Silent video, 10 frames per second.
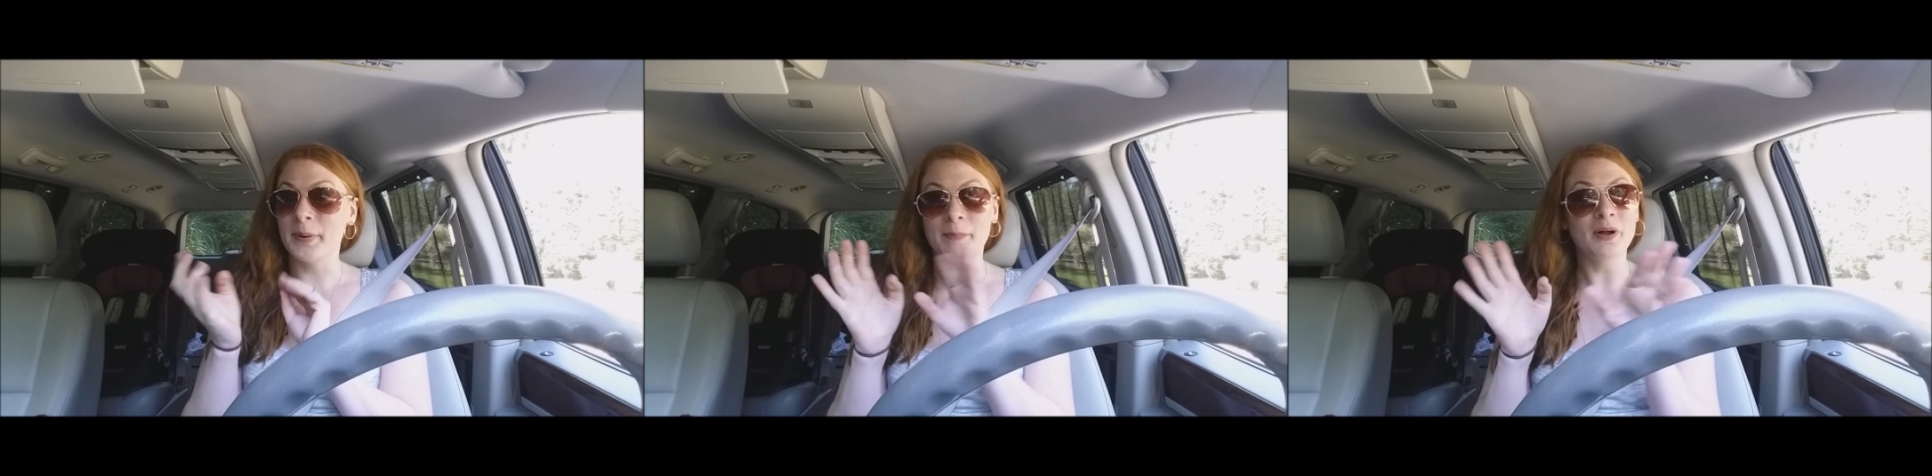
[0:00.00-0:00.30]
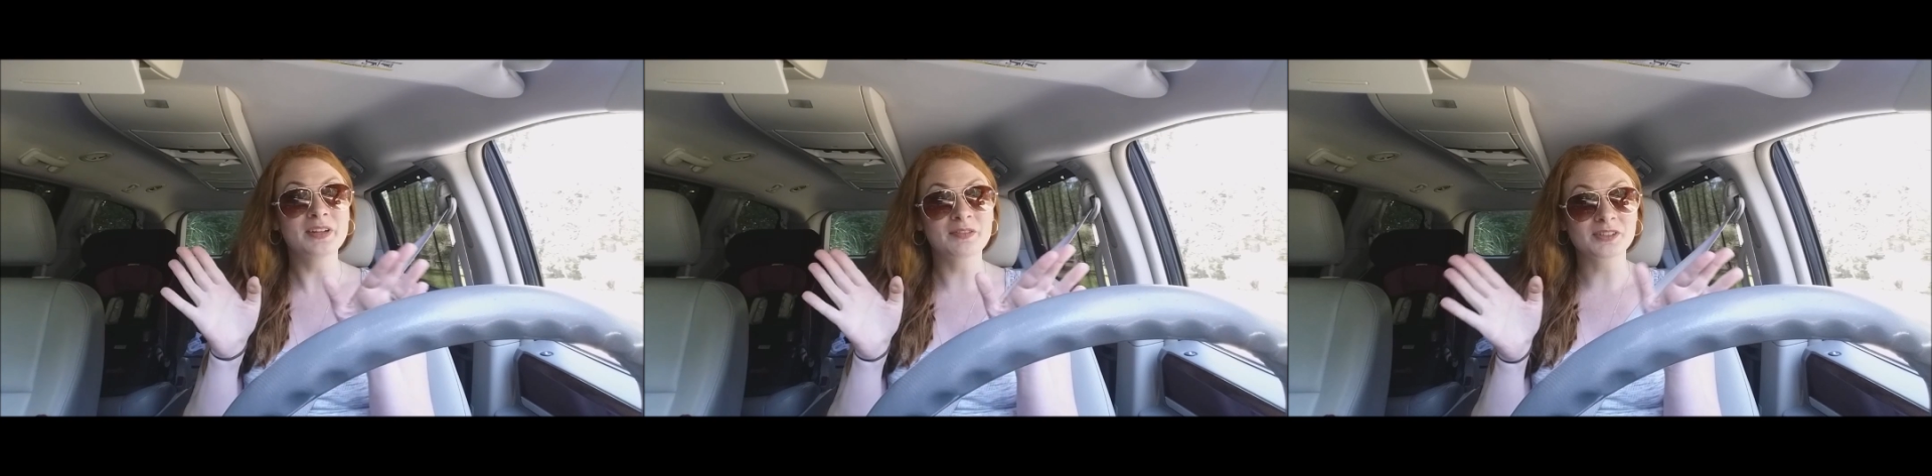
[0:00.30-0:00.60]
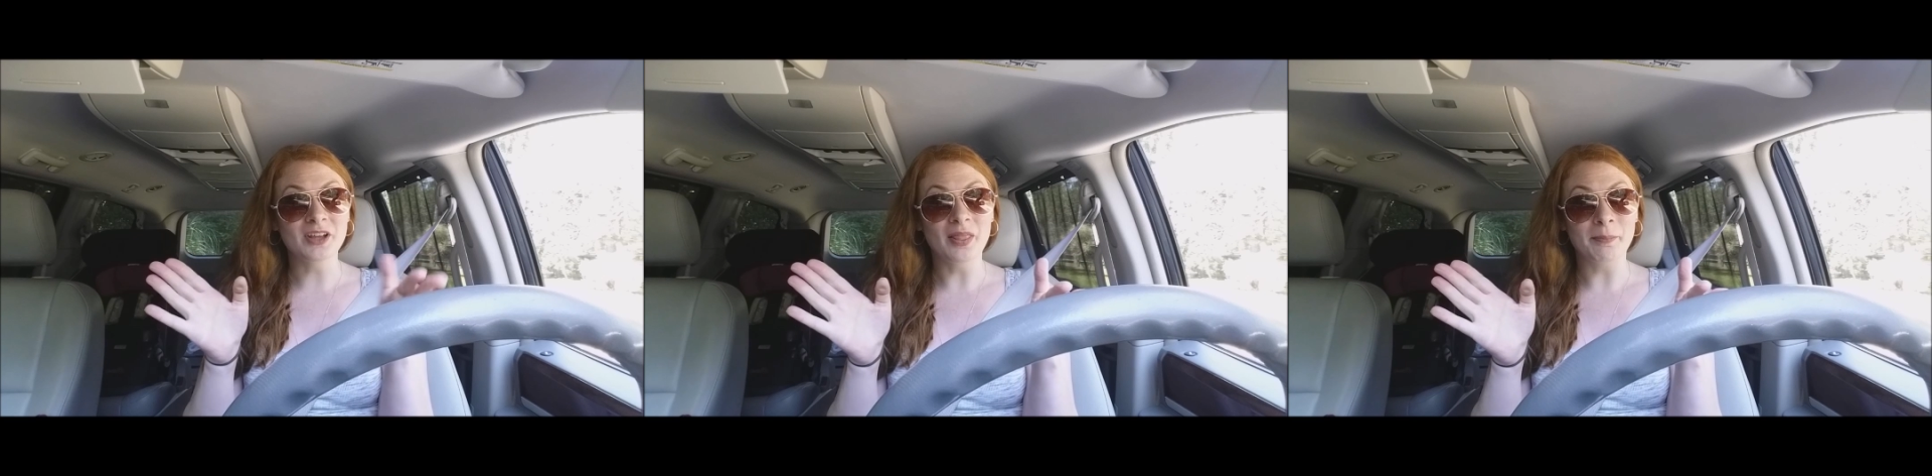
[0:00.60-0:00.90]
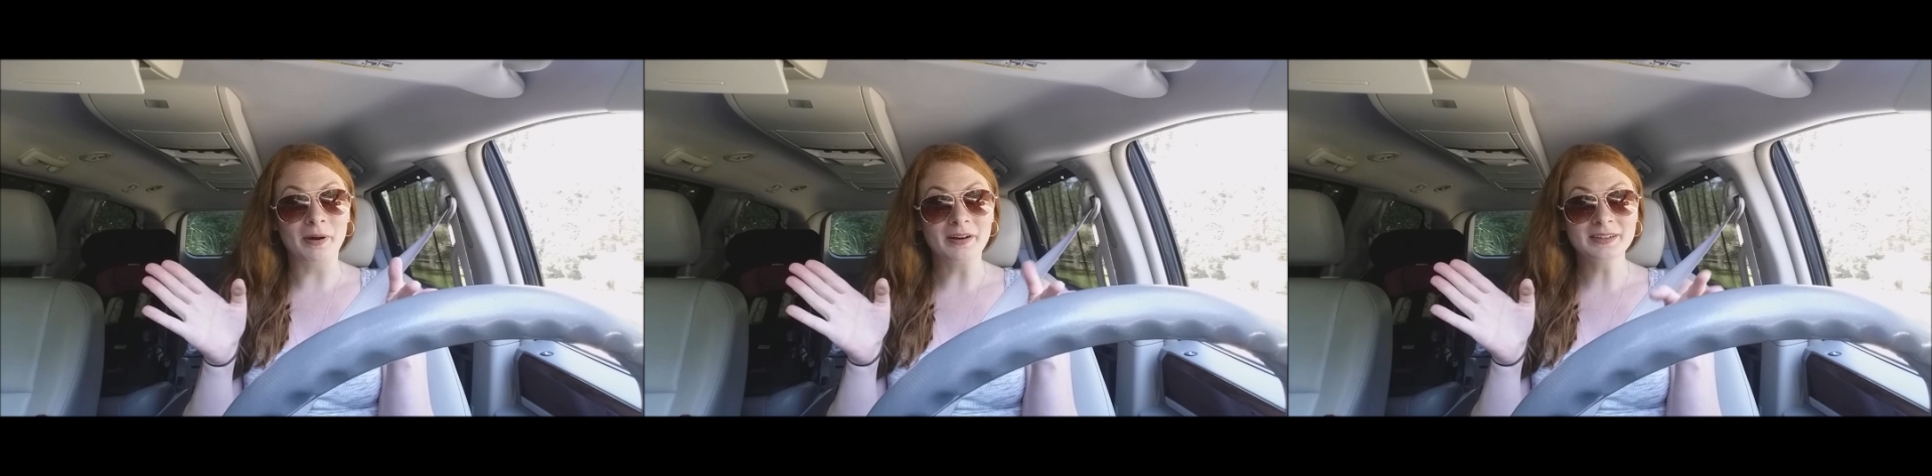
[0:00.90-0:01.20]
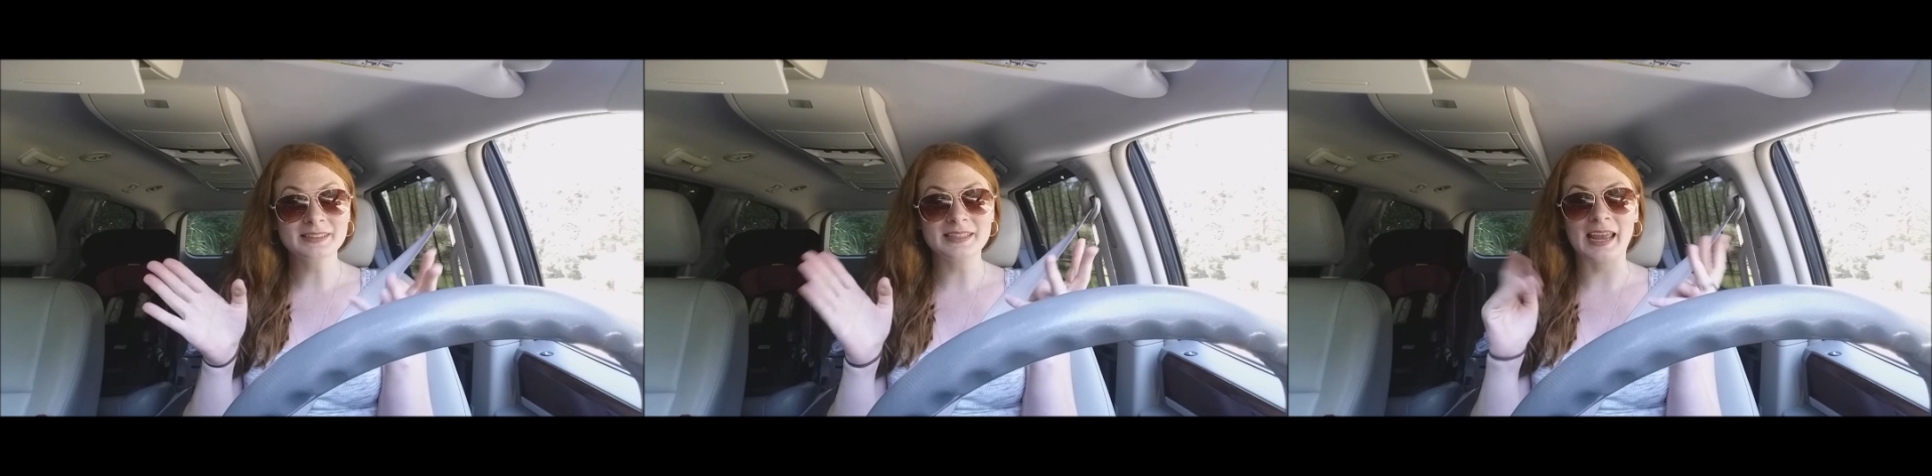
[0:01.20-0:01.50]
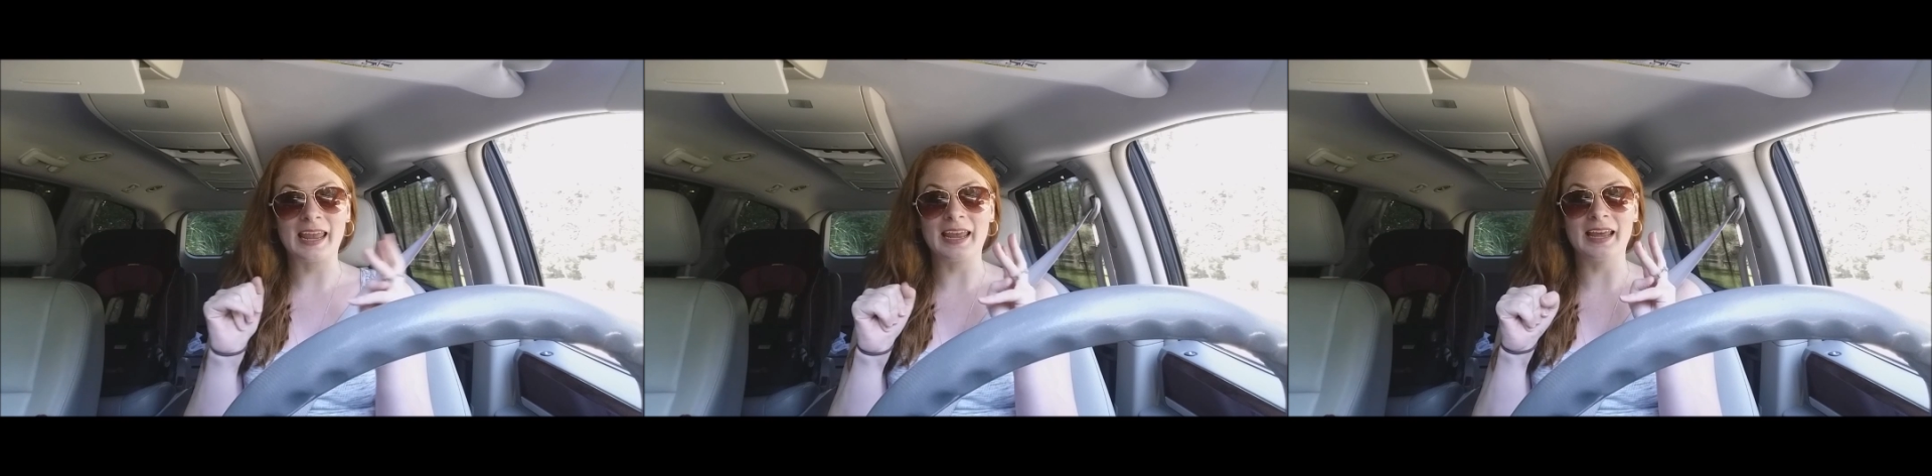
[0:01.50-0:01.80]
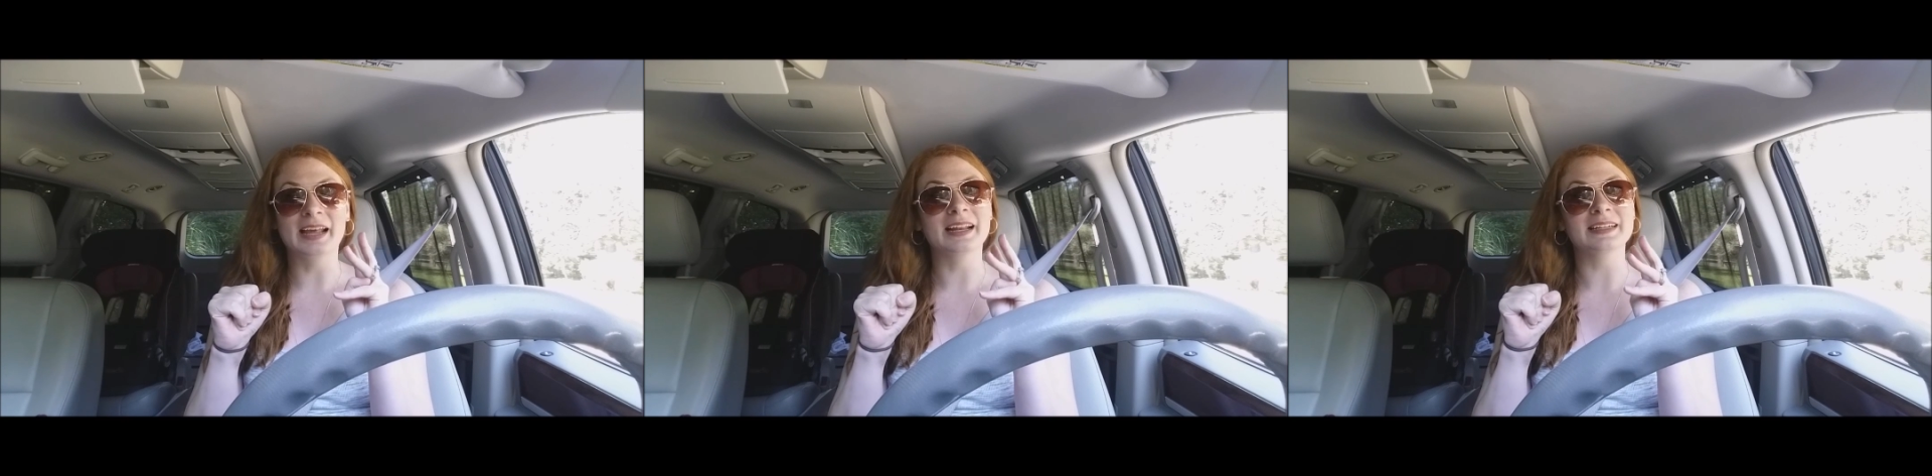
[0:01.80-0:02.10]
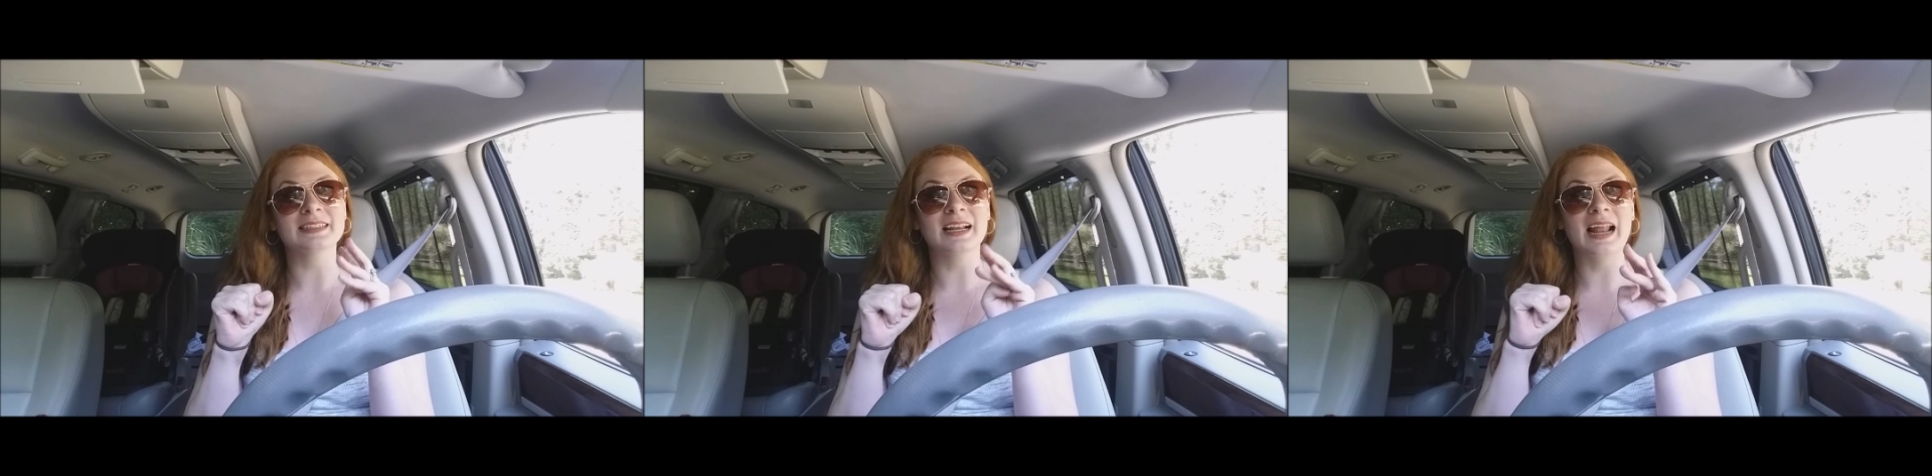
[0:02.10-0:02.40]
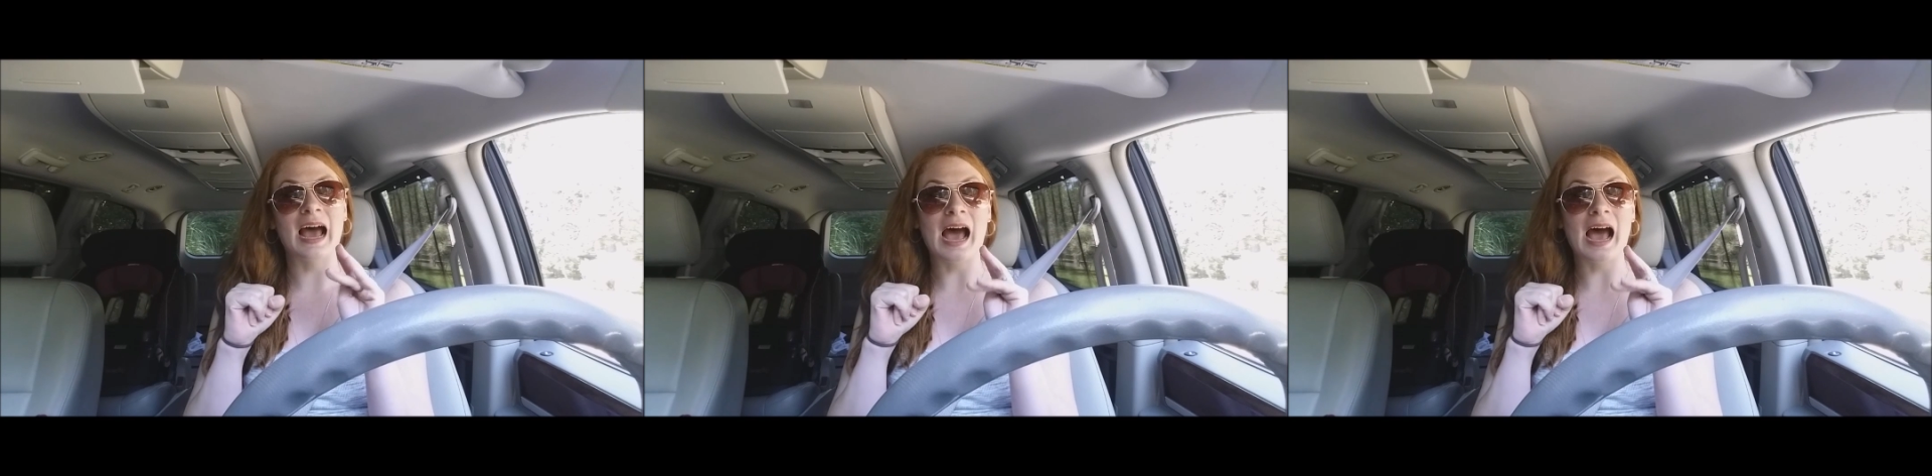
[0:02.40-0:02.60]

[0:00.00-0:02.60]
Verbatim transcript: but Paul never saw the box and